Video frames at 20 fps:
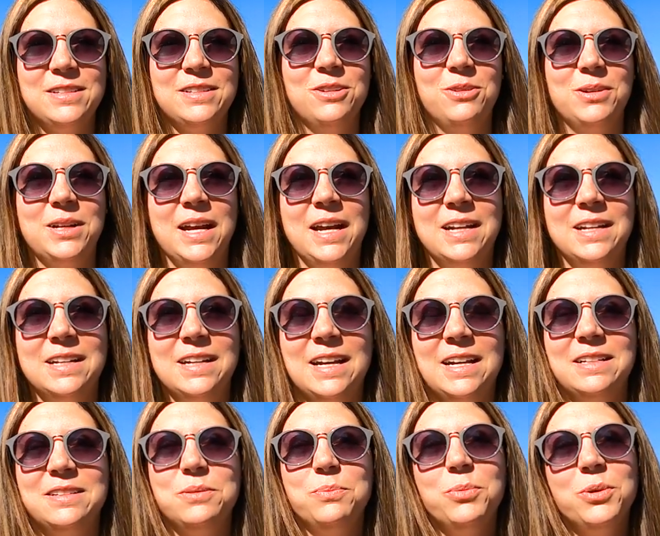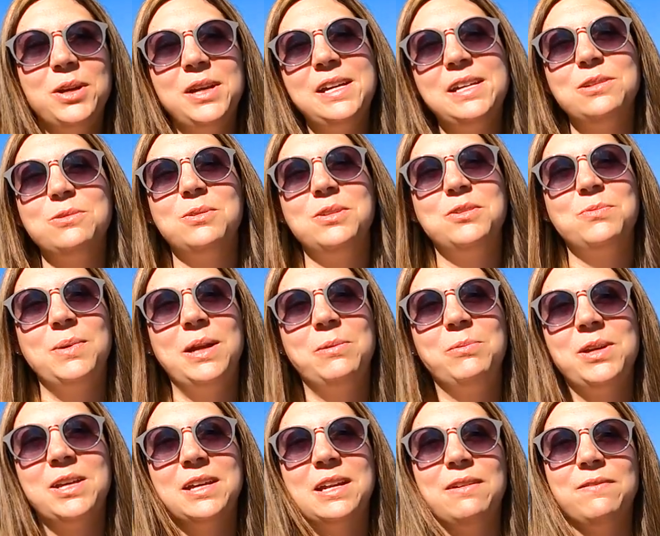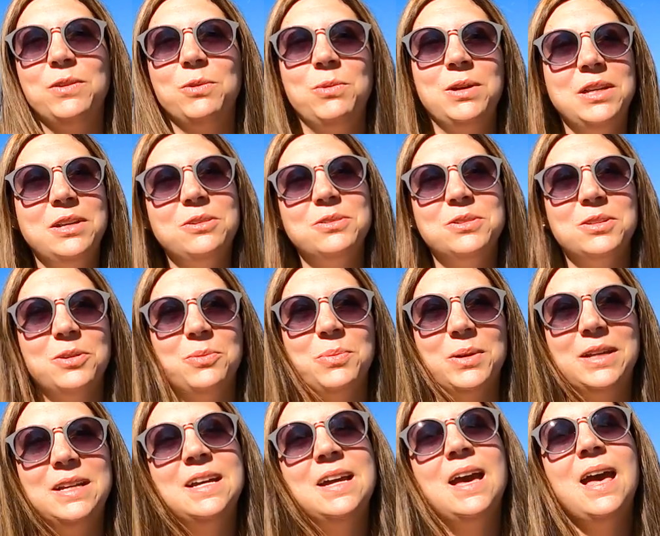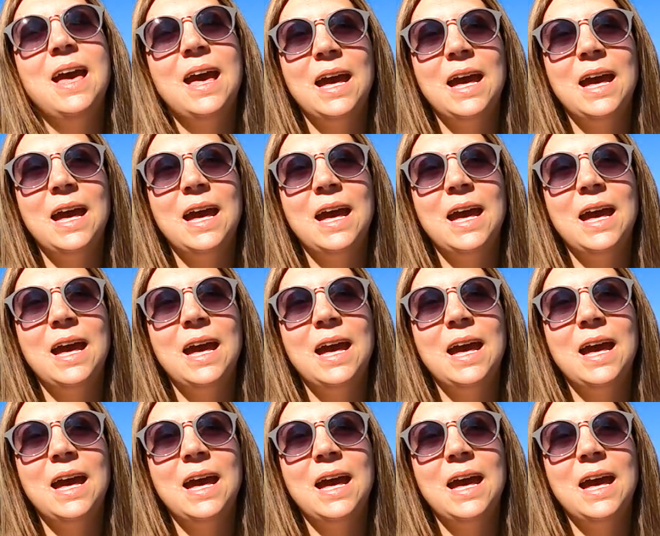So it had a nice breeze, which meant we could have the windows open,